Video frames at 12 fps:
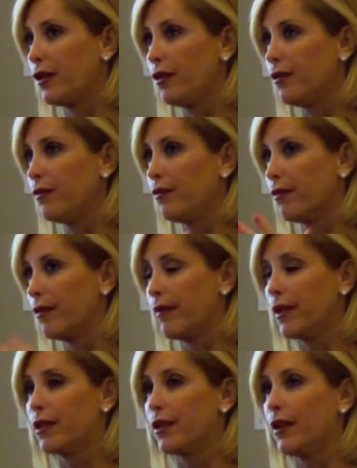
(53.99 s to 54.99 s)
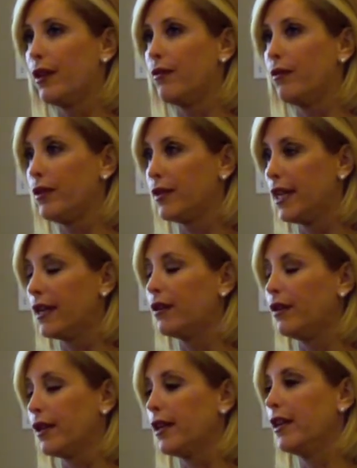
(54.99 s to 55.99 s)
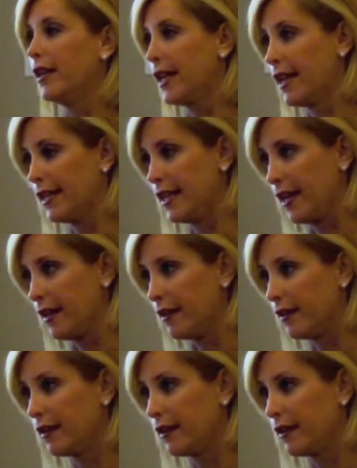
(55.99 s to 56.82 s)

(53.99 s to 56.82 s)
you 3 months ago. Will you take a look at it again?"